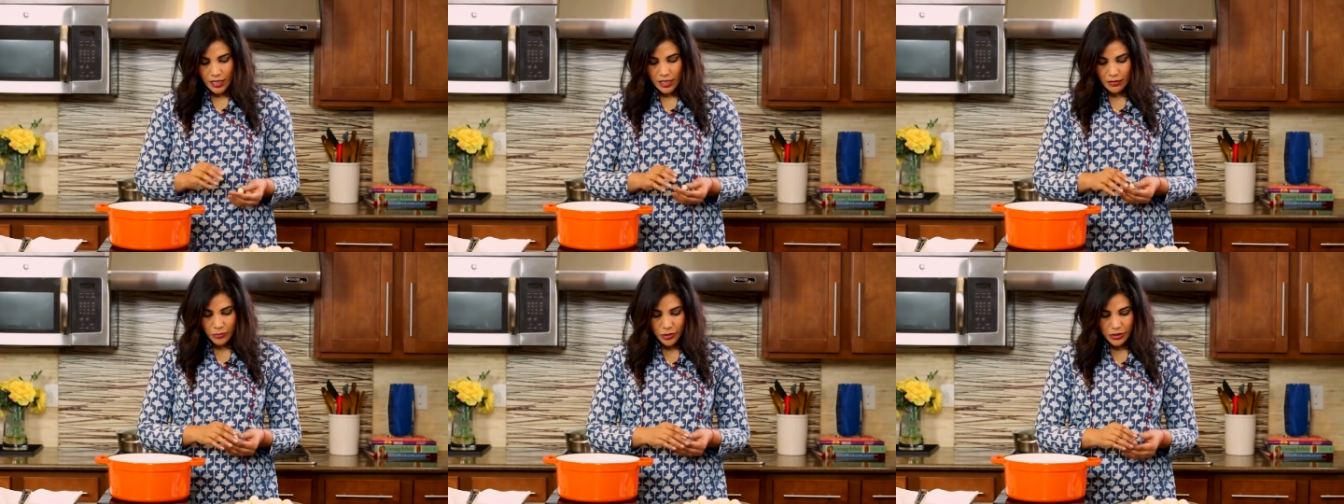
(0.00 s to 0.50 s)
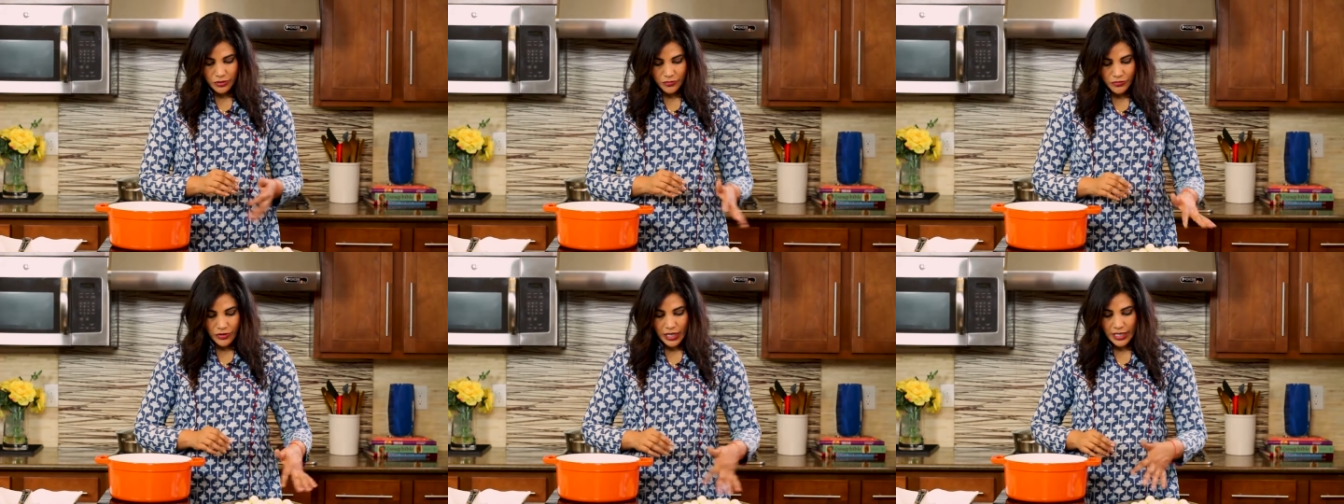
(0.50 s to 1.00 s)
and I'm going to
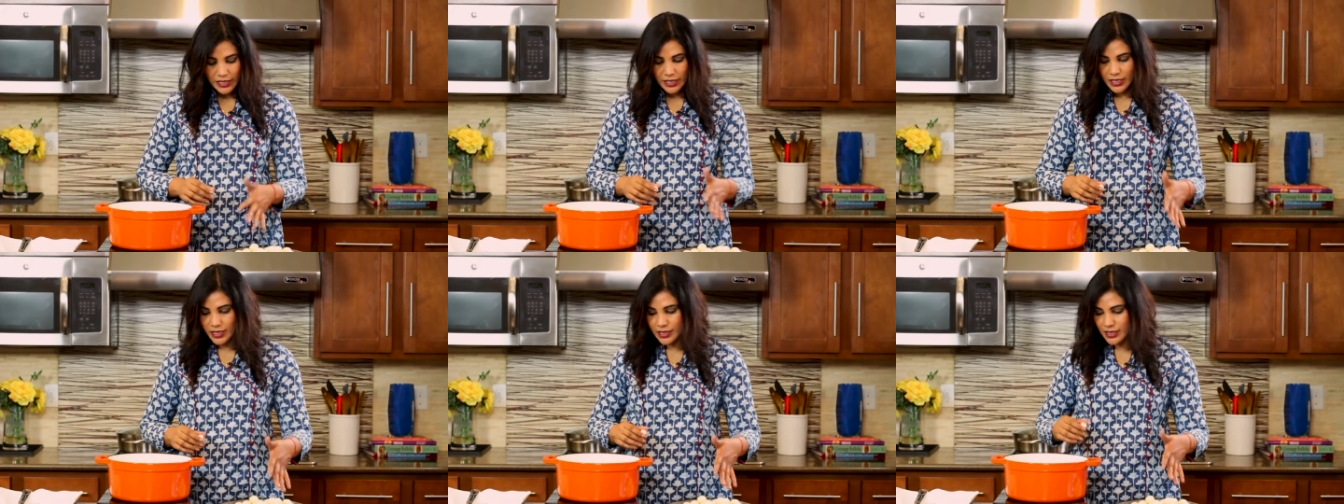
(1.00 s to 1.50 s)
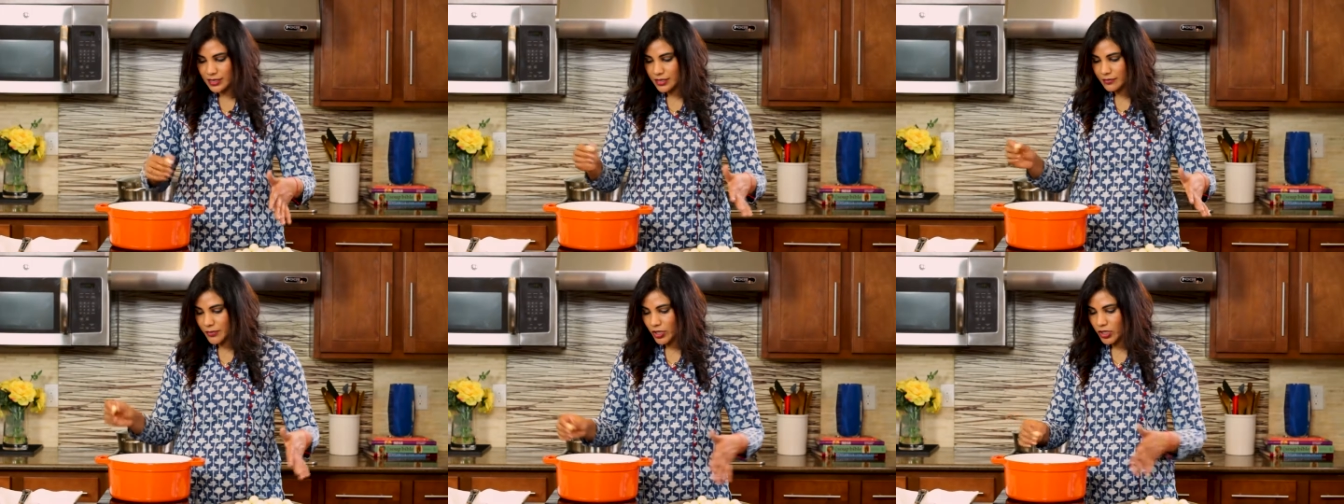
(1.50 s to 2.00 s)
fry
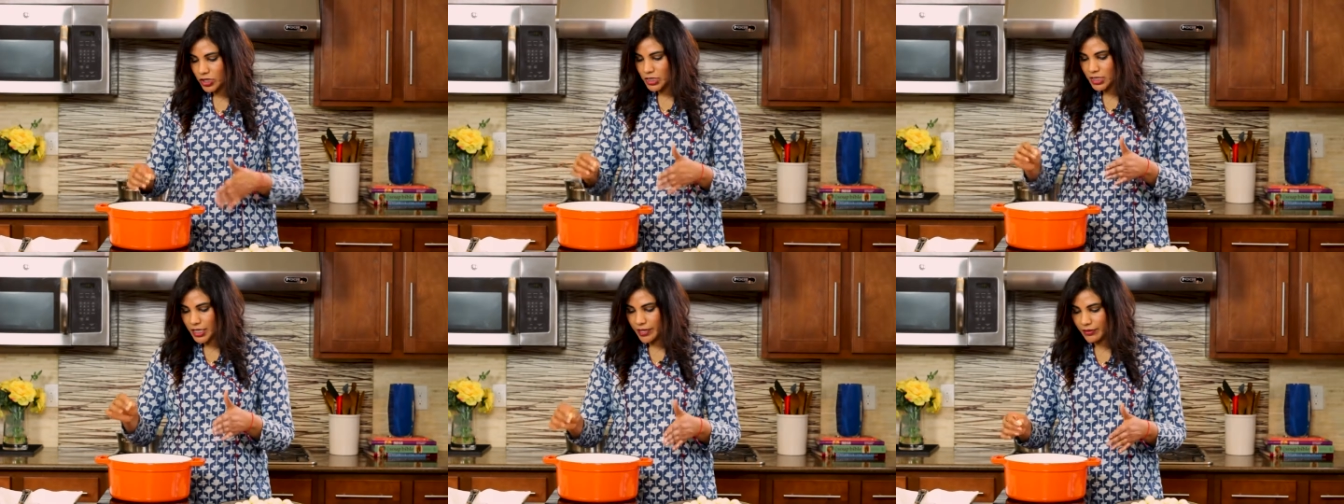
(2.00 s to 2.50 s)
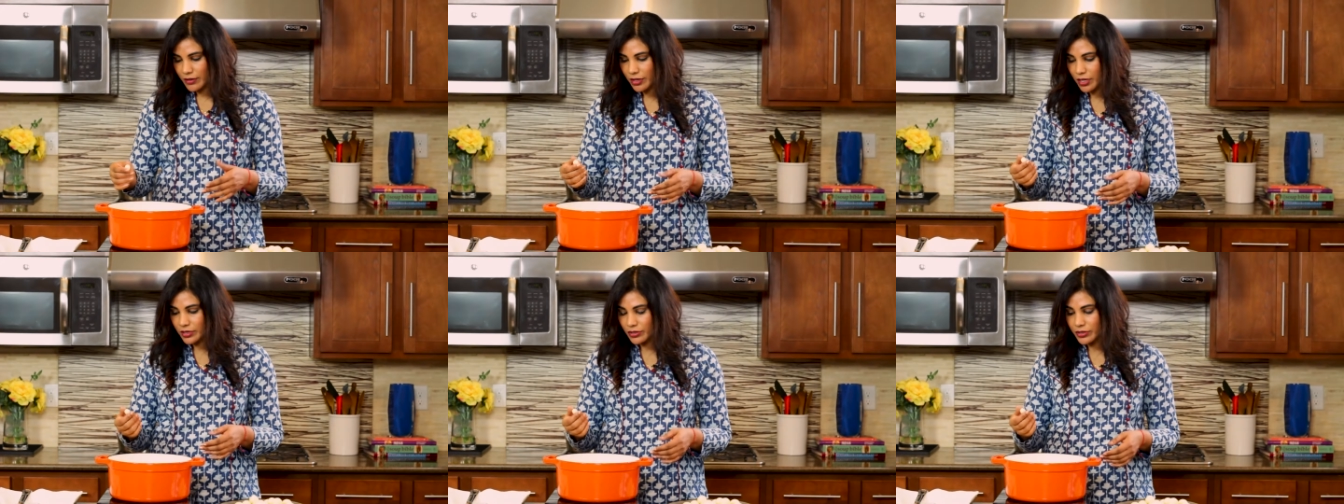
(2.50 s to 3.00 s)
these balls in the
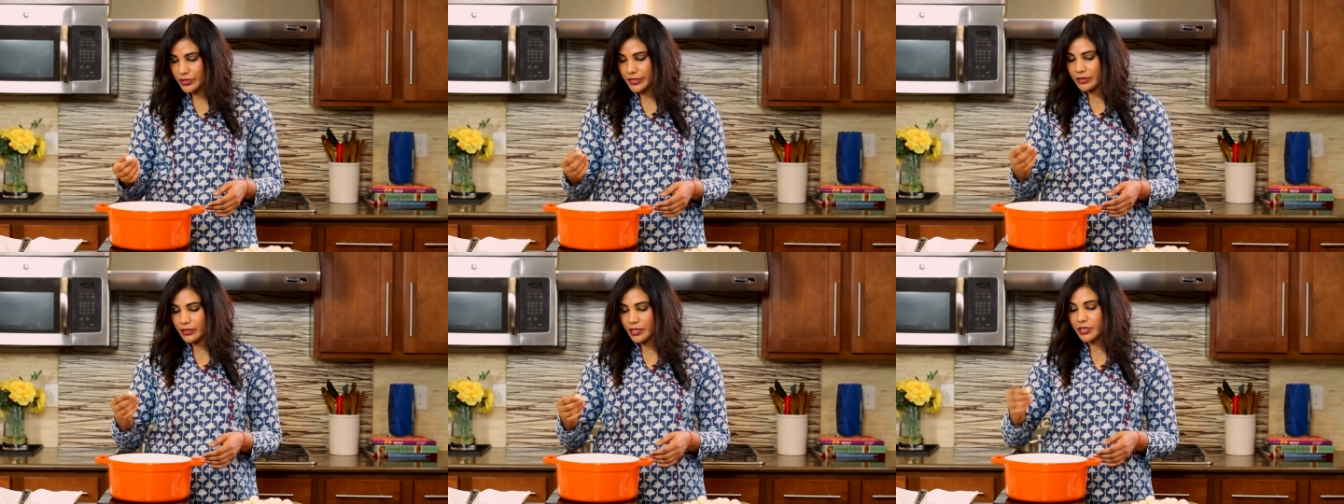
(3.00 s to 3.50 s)
hot oil.